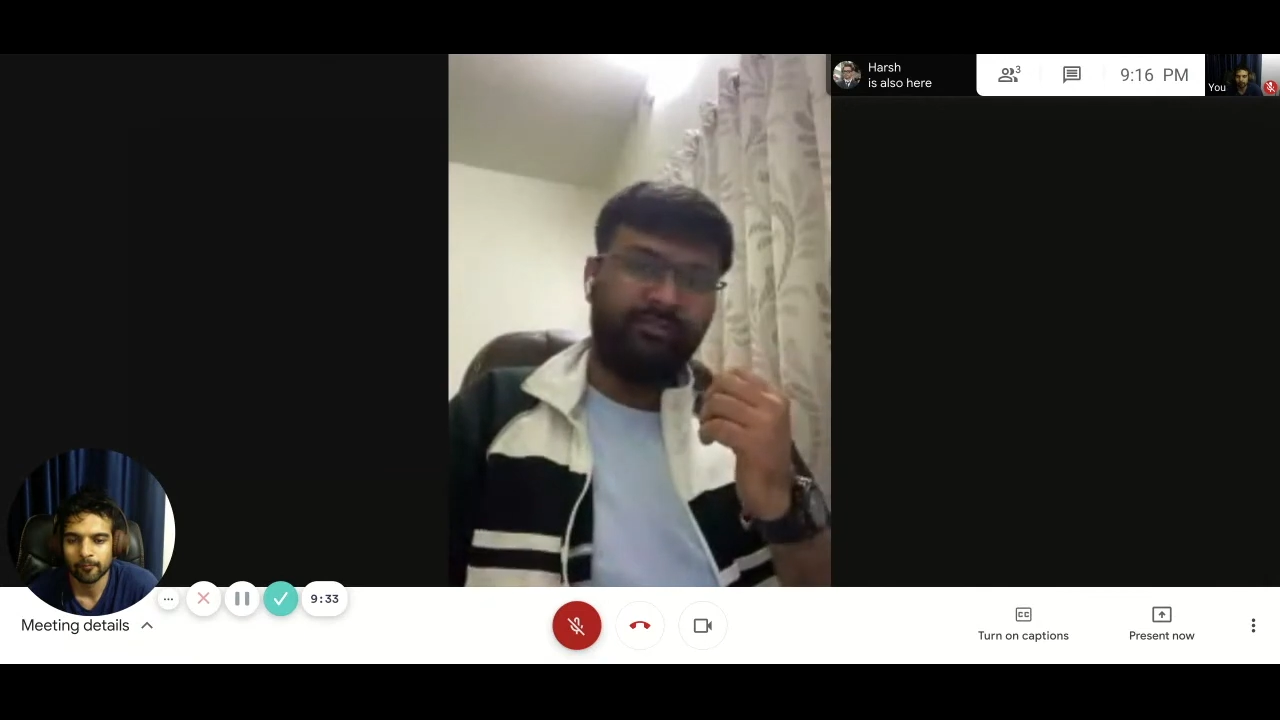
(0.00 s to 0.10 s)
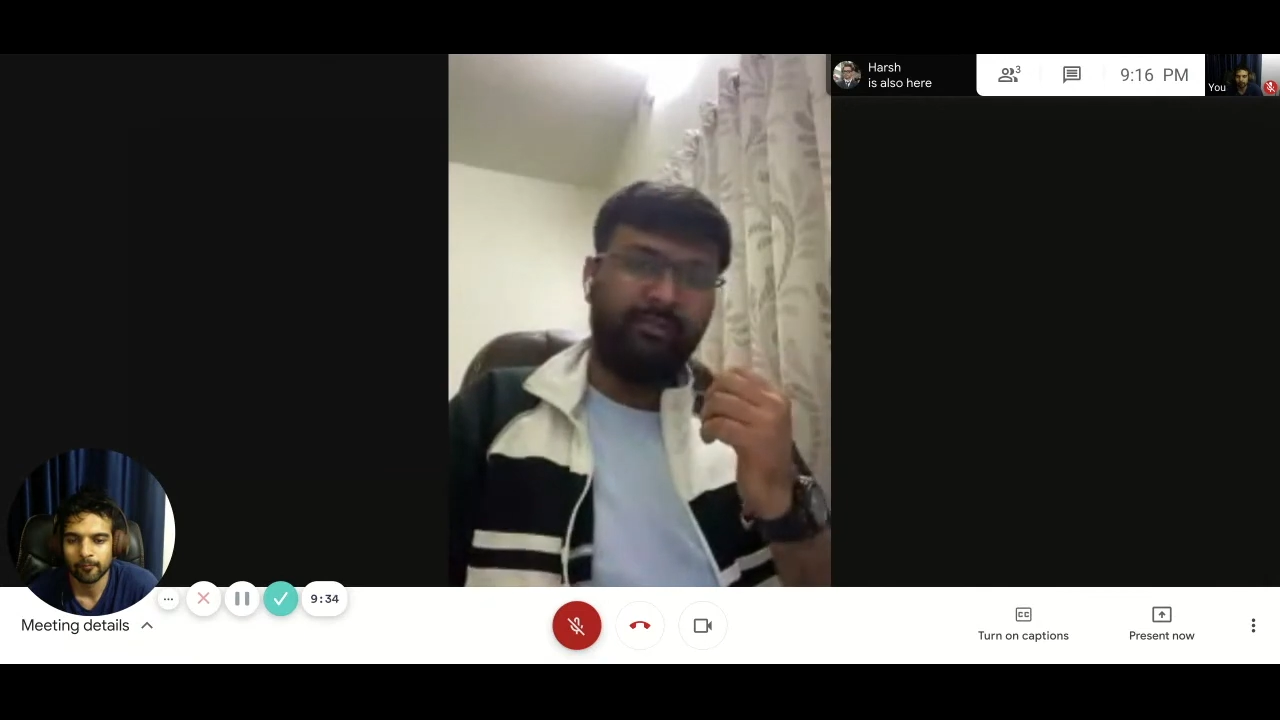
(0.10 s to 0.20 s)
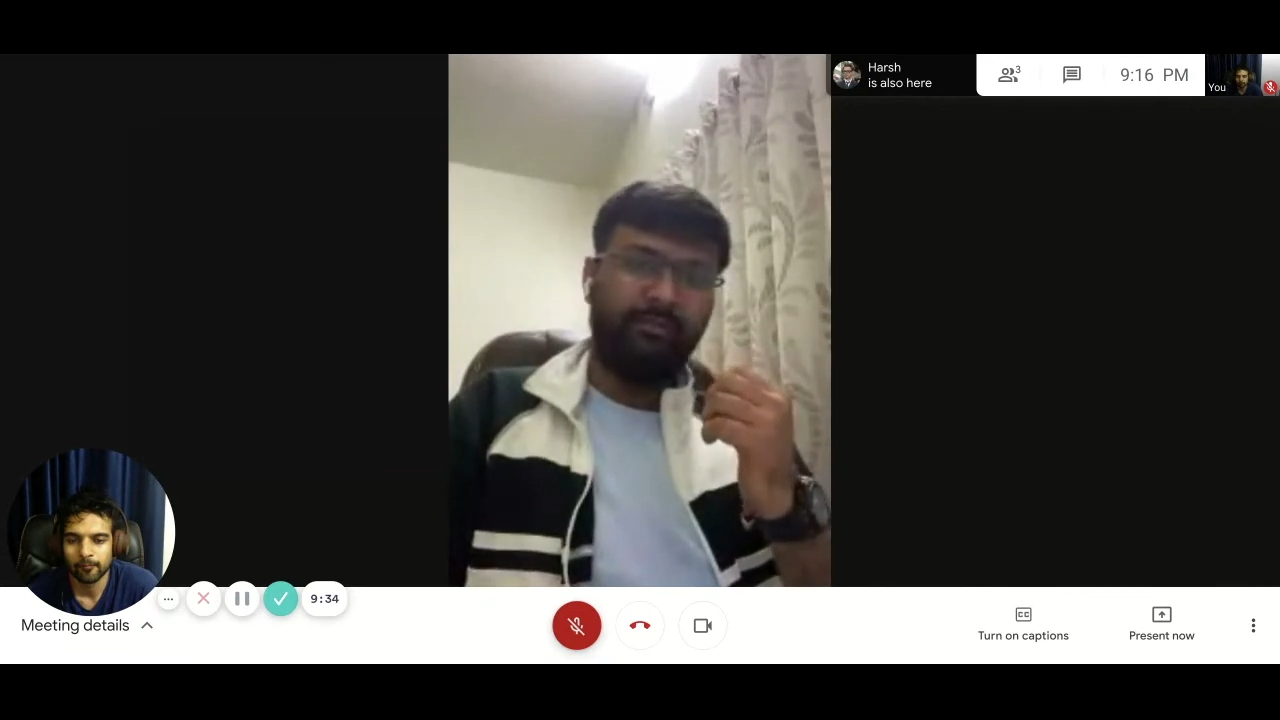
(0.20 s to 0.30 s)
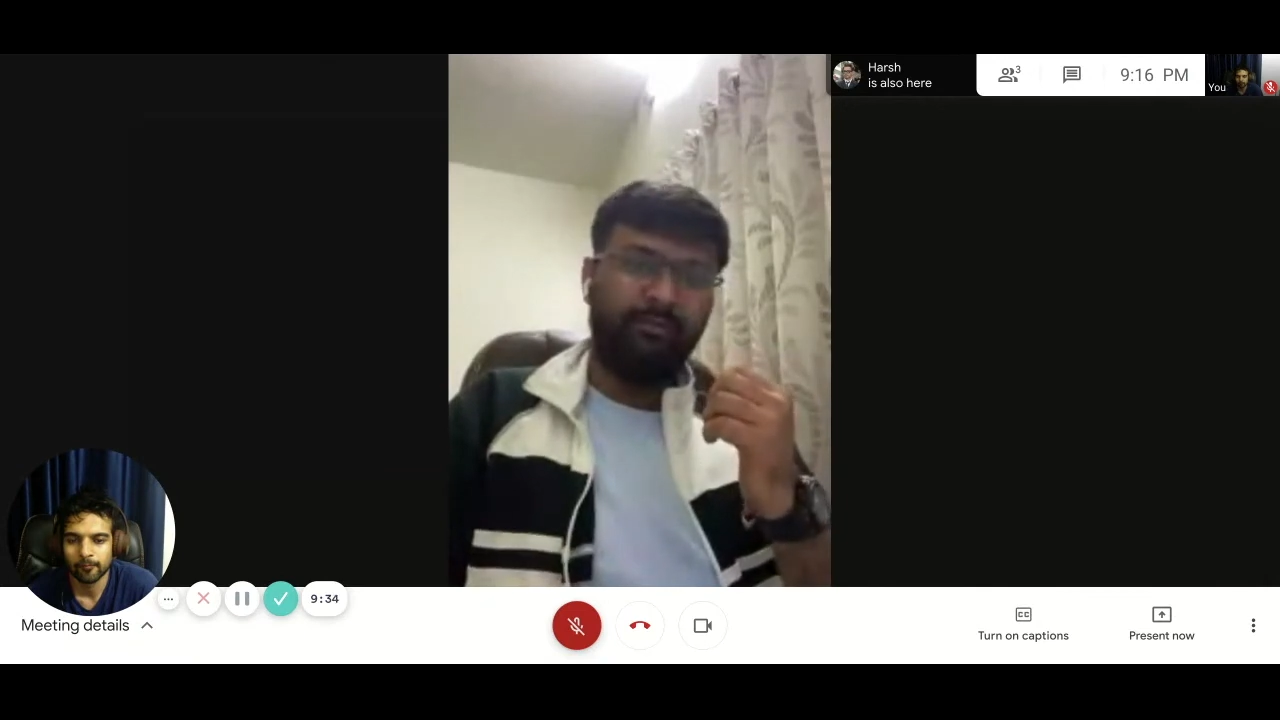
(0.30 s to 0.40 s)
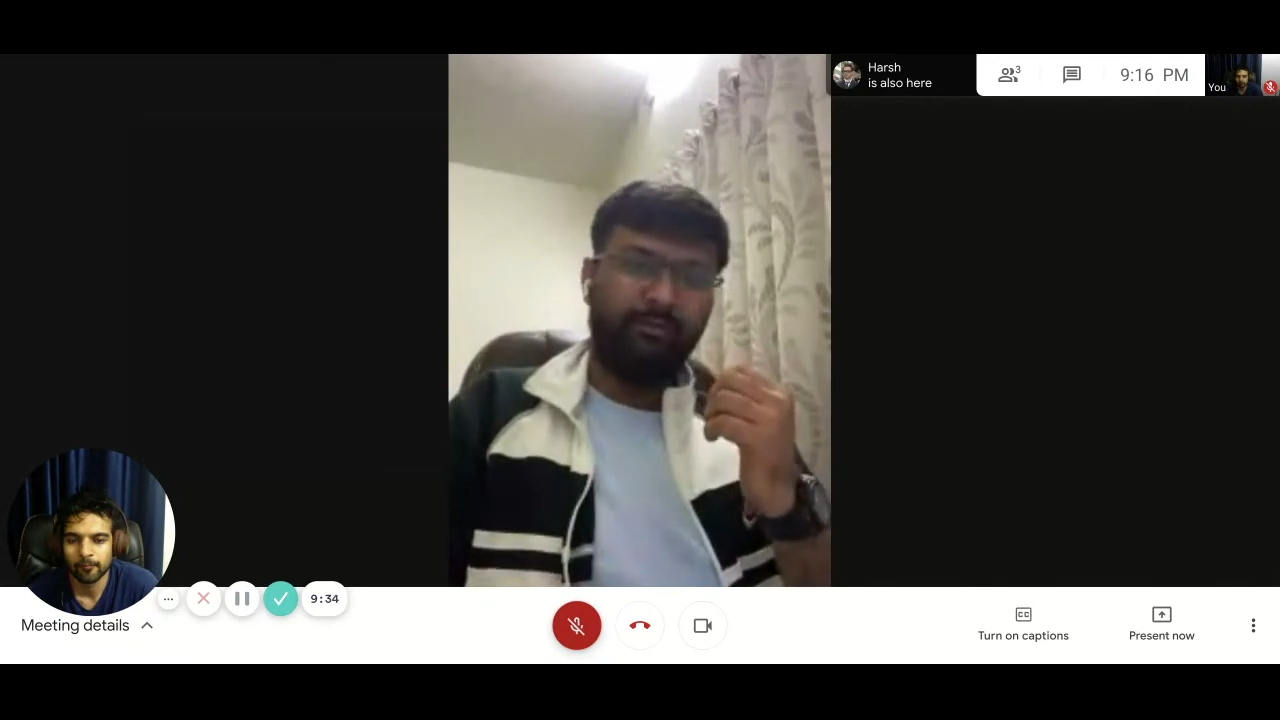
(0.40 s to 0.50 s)

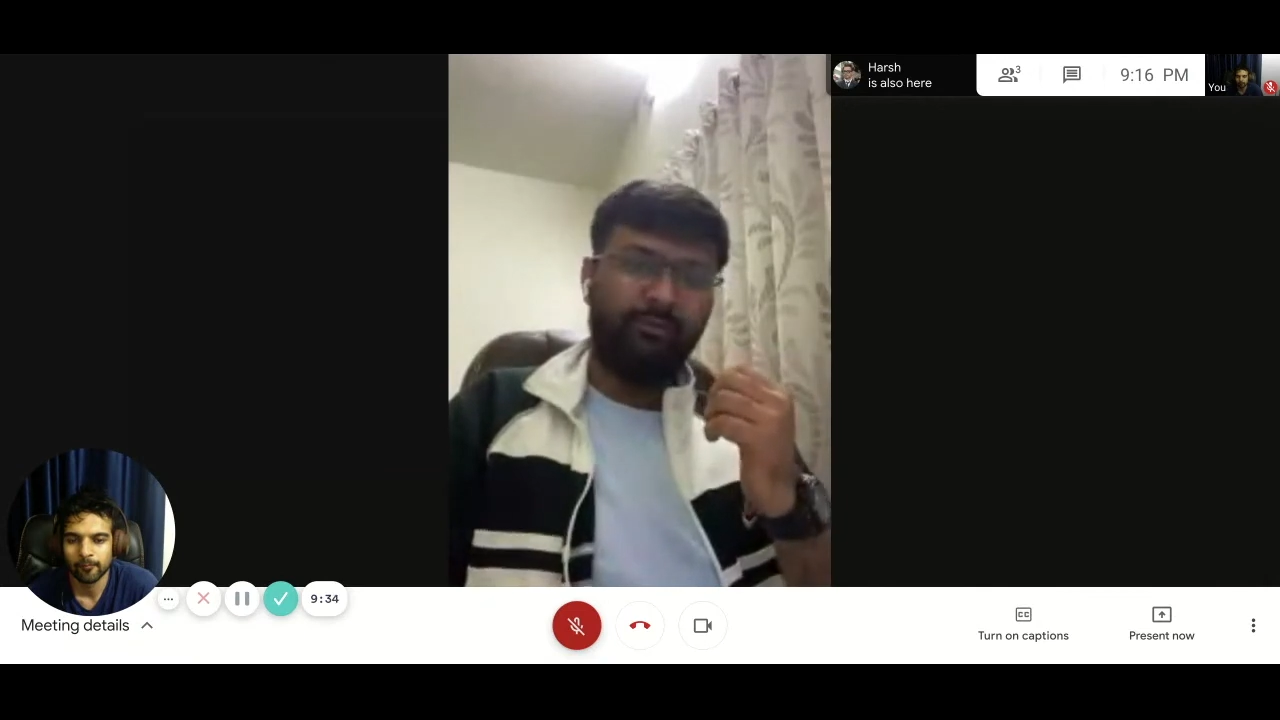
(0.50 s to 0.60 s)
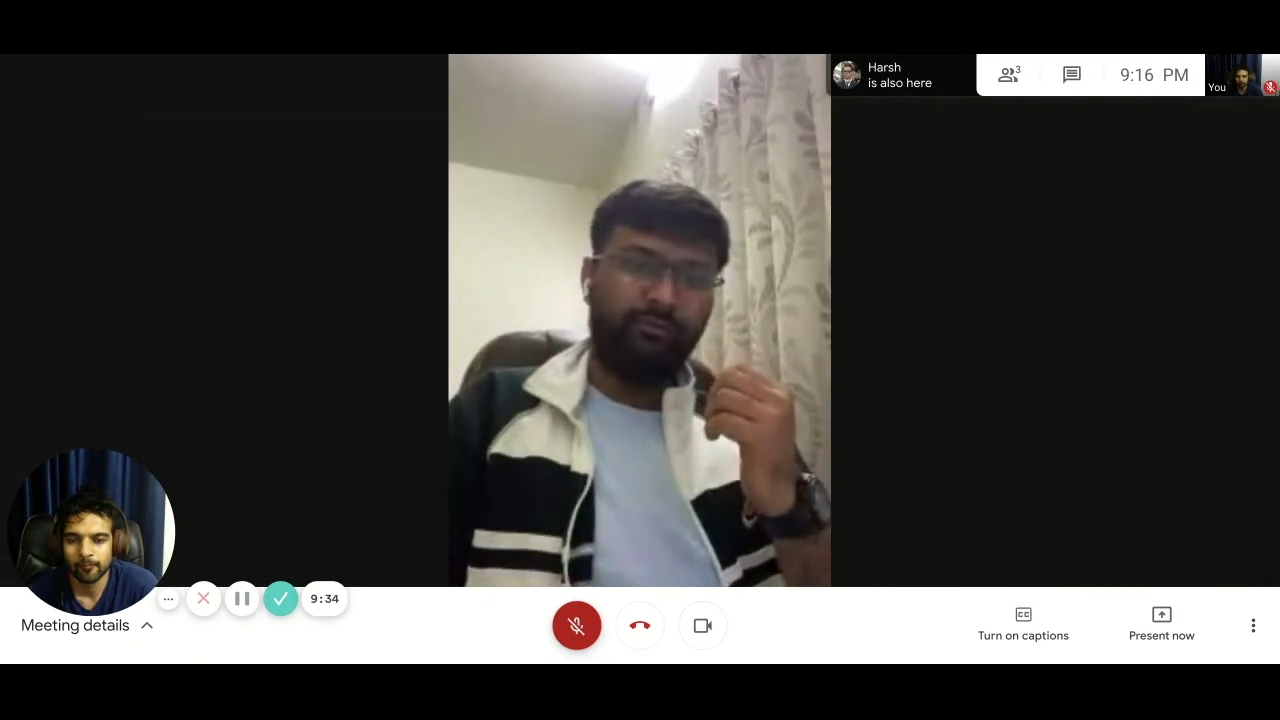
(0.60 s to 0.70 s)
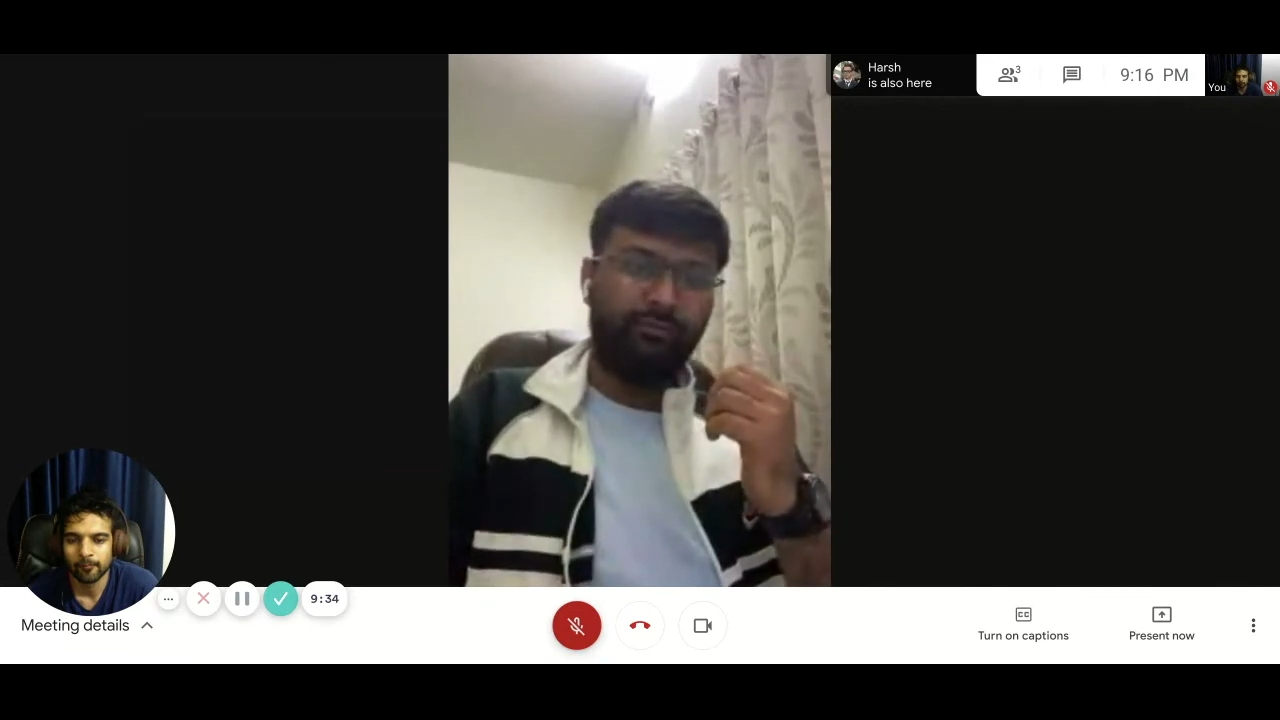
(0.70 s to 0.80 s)
so easy